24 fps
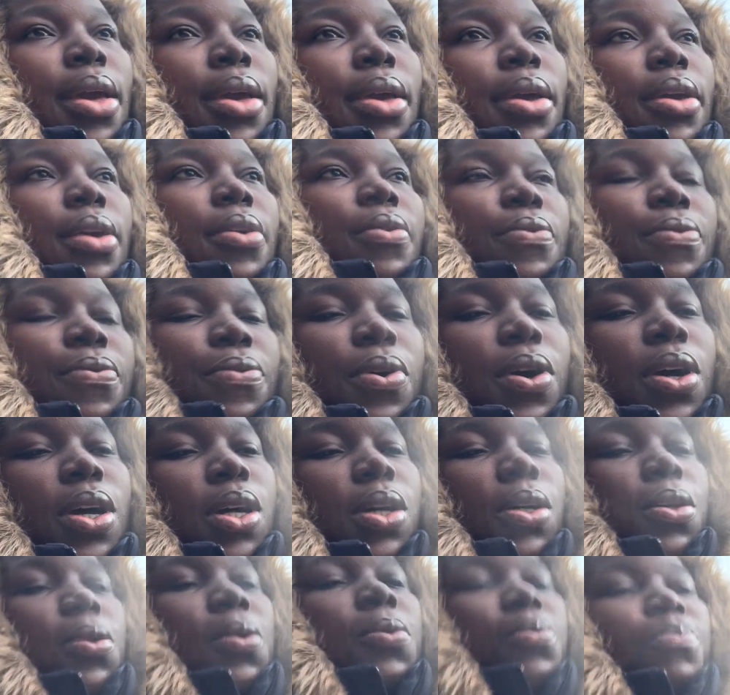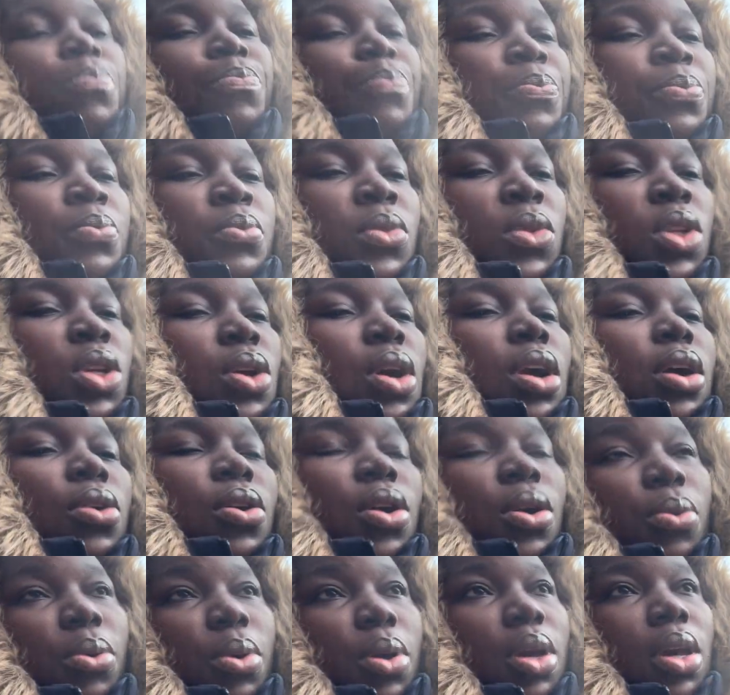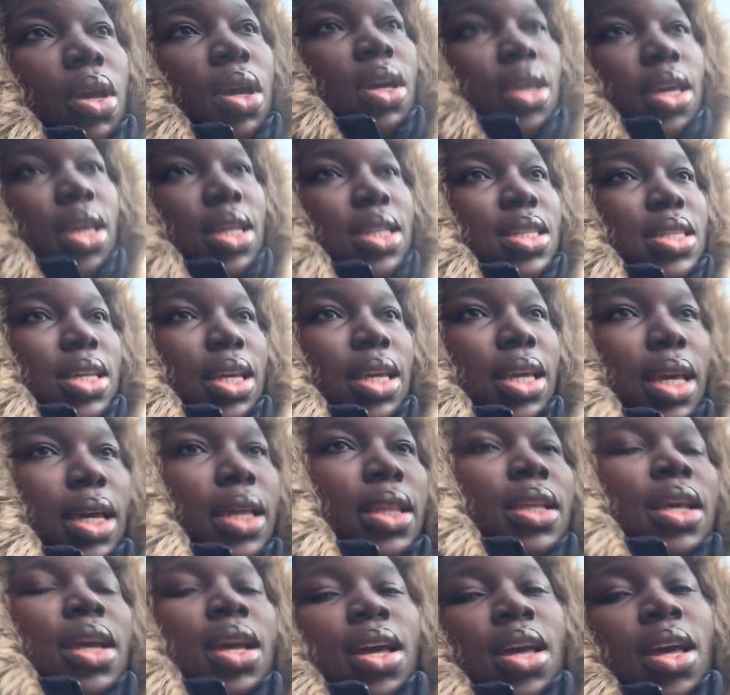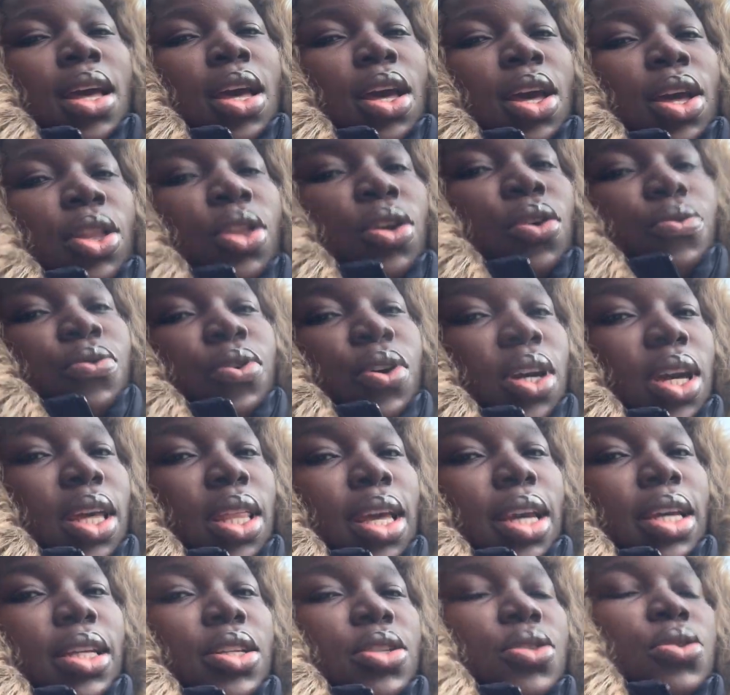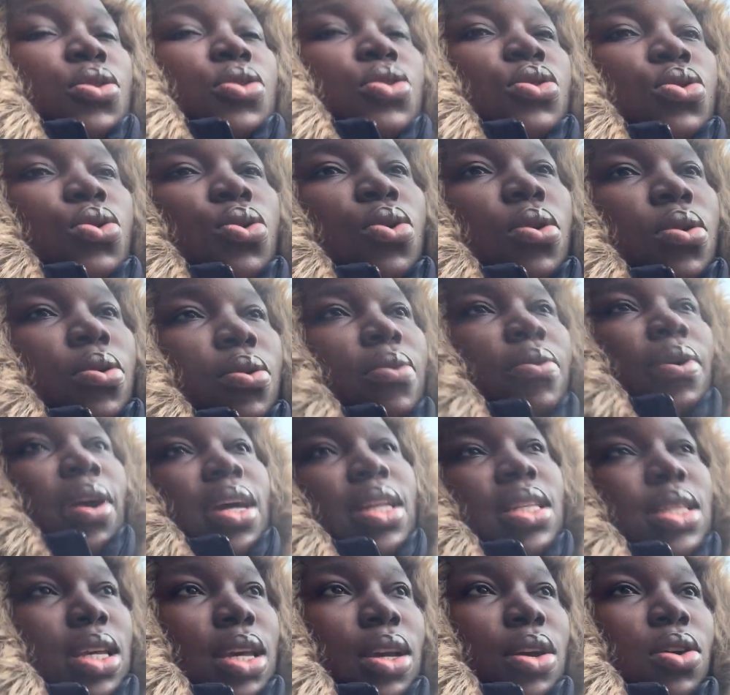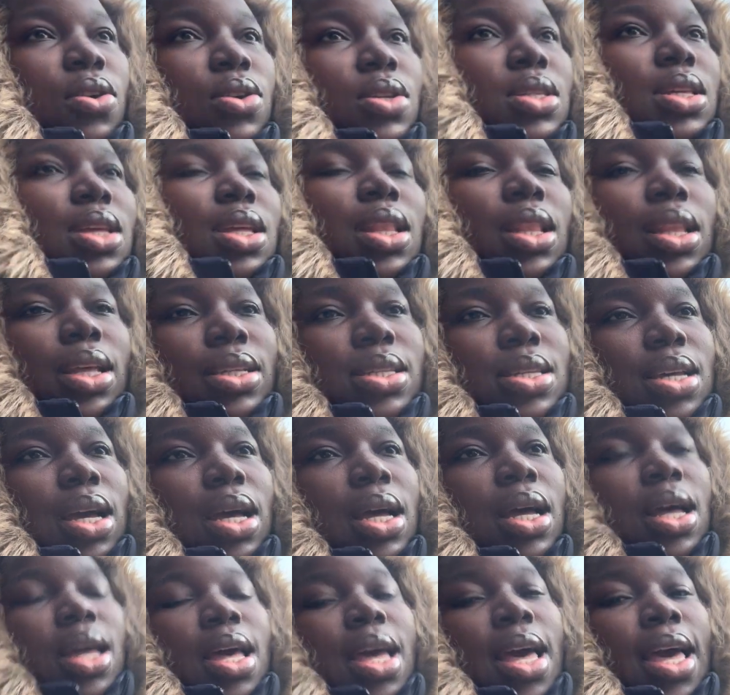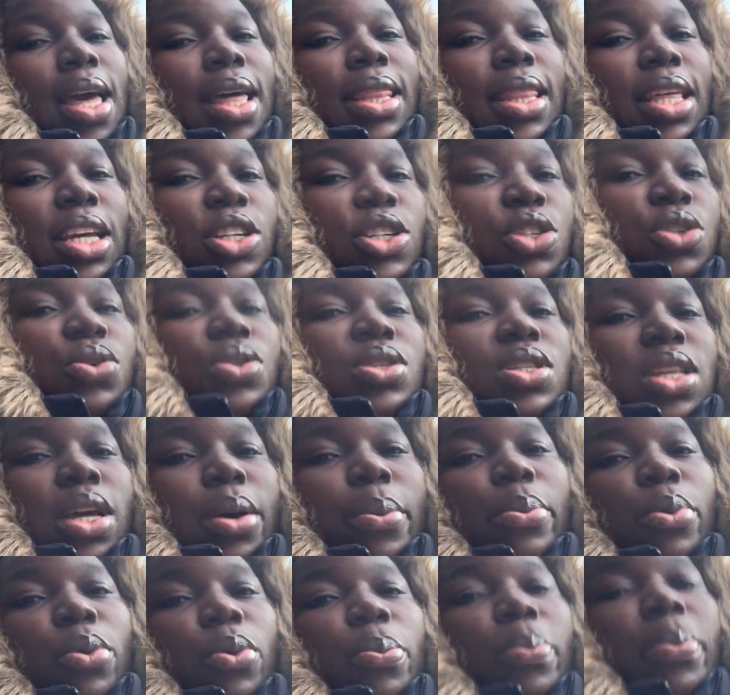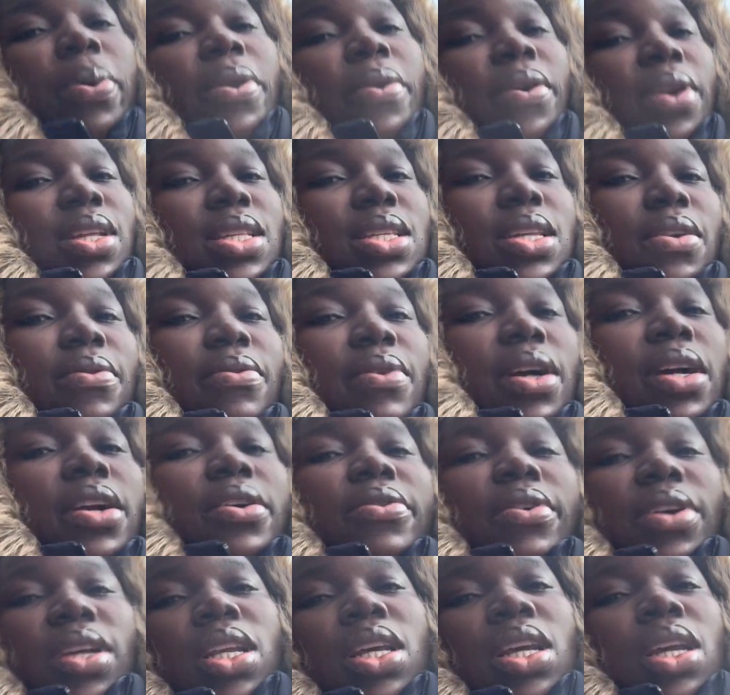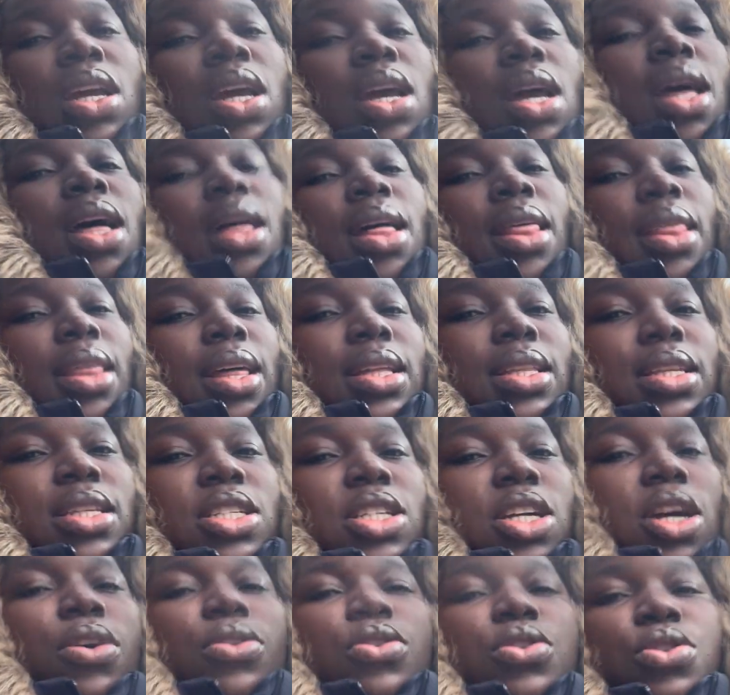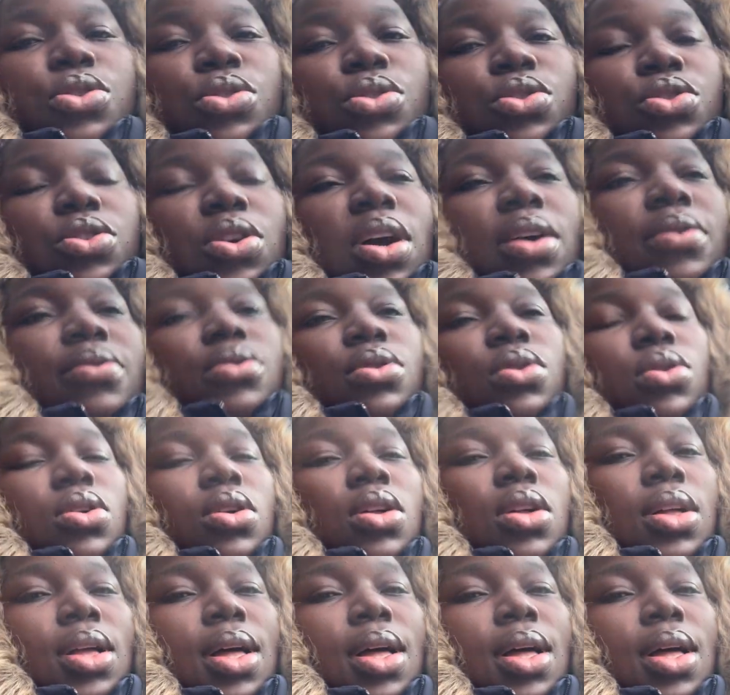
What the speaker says: If you are going with kids again, don't forget that you need to also write a consent letter that shows that both parents have agreed that the child should travel